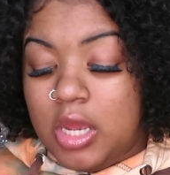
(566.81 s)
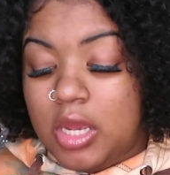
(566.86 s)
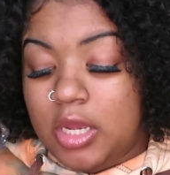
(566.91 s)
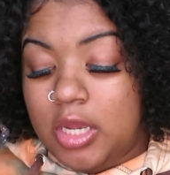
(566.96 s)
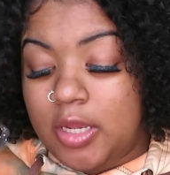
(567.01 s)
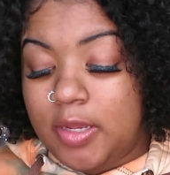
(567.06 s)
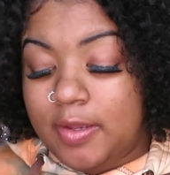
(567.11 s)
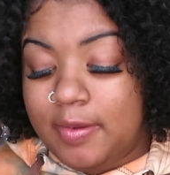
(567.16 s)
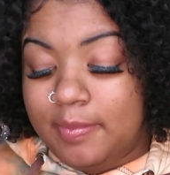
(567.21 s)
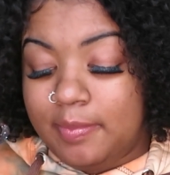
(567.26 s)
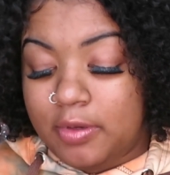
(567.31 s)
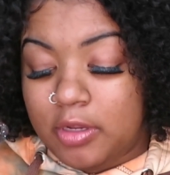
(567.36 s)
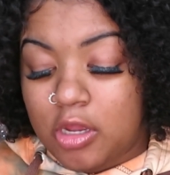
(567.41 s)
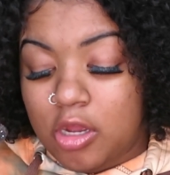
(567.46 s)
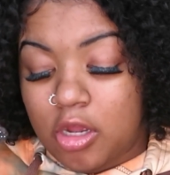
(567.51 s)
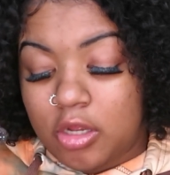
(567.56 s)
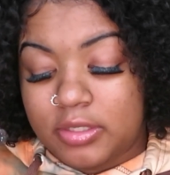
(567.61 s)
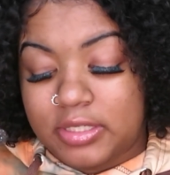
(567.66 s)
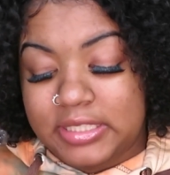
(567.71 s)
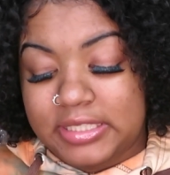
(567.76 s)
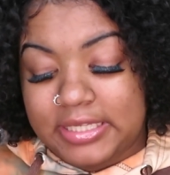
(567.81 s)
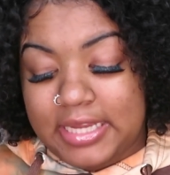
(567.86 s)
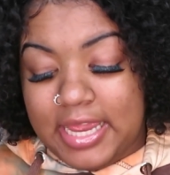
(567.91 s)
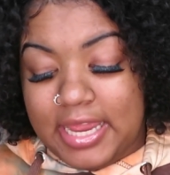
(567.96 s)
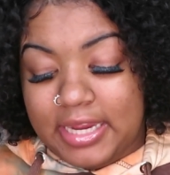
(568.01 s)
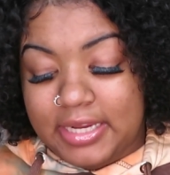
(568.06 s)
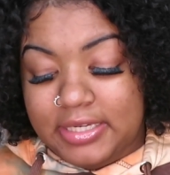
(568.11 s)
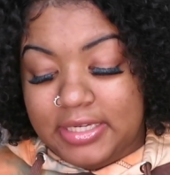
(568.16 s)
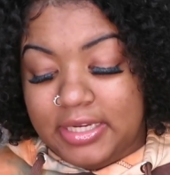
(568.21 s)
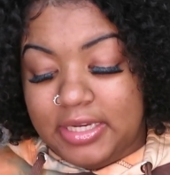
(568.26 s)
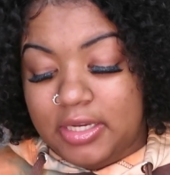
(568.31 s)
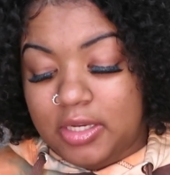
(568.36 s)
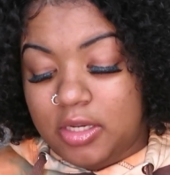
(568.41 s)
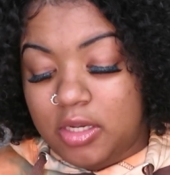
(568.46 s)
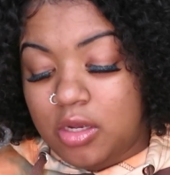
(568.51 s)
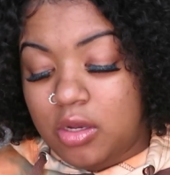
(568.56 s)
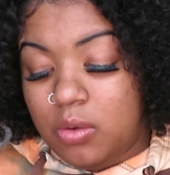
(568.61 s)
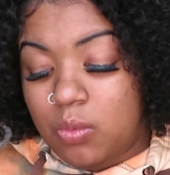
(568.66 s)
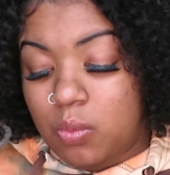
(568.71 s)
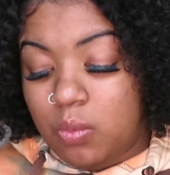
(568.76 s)
Causes acne,
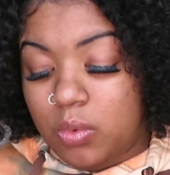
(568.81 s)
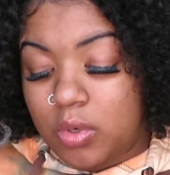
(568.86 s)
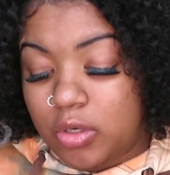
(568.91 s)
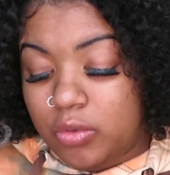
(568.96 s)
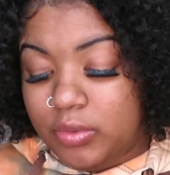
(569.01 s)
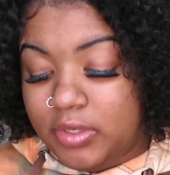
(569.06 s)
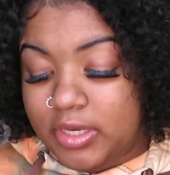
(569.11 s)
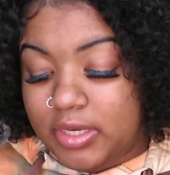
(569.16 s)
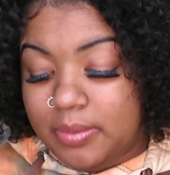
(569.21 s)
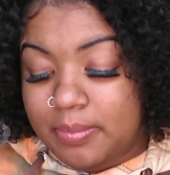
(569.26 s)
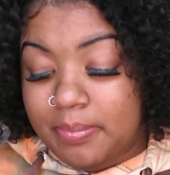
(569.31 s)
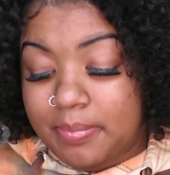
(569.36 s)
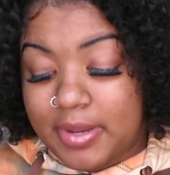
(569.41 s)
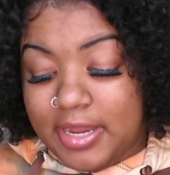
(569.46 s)
unwanted